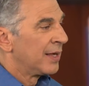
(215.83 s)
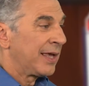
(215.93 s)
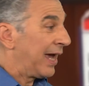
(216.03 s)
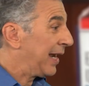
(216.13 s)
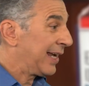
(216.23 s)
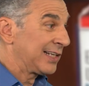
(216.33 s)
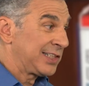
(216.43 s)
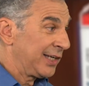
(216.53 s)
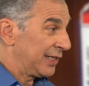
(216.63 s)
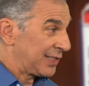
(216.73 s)
Yeah, and I got to
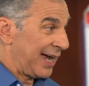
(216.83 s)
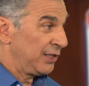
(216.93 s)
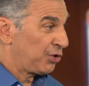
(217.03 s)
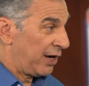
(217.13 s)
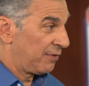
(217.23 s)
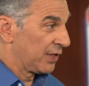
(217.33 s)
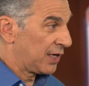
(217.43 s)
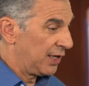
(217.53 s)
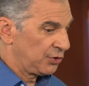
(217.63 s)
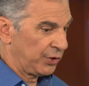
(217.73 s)
tell you, as I travel the
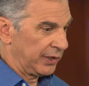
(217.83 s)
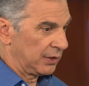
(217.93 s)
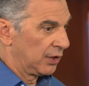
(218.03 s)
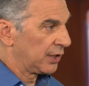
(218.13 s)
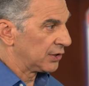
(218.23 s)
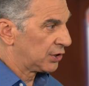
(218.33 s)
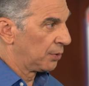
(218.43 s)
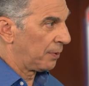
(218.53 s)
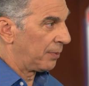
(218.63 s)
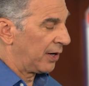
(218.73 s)
country and look at
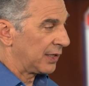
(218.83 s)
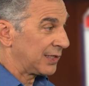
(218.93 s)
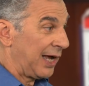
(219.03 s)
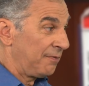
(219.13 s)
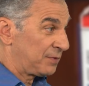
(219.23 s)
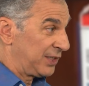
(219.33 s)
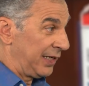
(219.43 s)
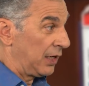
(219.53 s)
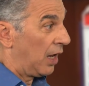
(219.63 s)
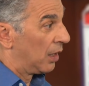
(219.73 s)
supermarkets, I've
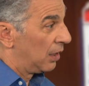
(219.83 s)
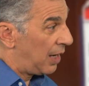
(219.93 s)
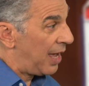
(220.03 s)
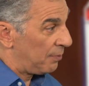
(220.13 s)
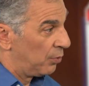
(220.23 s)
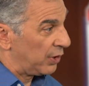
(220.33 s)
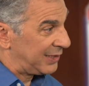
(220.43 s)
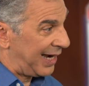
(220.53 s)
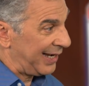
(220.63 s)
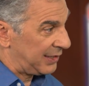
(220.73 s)
seen a lot more
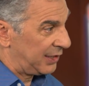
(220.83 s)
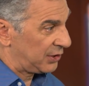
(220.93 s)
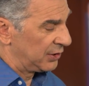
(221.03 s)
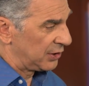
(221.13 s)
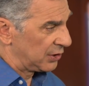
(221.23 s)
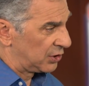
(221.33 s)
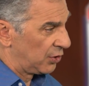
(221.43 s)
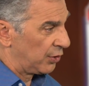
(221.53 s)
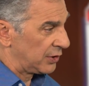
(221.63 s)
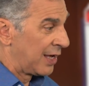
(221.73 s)
dietitians in
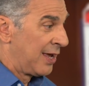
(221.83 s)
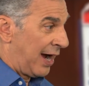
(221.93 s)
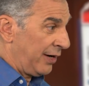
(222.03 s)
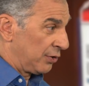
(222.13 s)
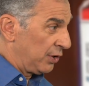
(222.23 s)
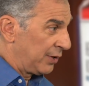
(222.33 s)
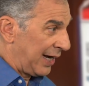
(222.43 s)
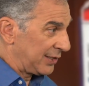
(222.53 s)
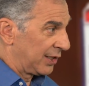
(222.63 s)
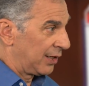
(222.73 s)
stores. I know you
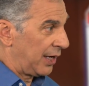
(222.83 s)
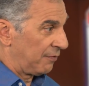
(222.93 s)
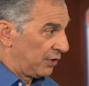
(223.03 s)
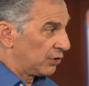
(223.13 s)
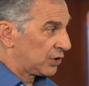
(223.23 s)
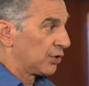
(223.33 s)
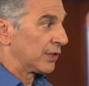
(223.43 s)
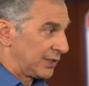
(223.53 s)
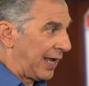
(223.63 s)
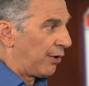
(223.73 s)
guys in a lot of your
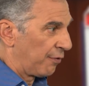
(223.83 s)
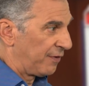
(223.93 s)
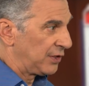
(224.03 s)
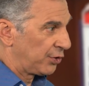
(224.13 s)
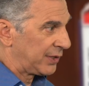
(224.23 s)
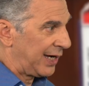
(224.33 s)
stores now are featuring